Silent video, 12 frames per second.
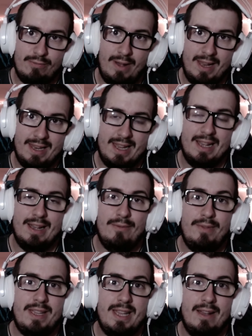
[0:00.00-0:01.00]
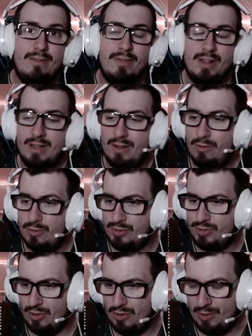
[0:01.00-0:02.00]
one. We have
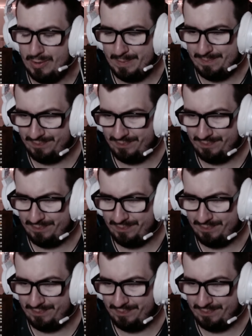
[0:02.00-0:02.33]
also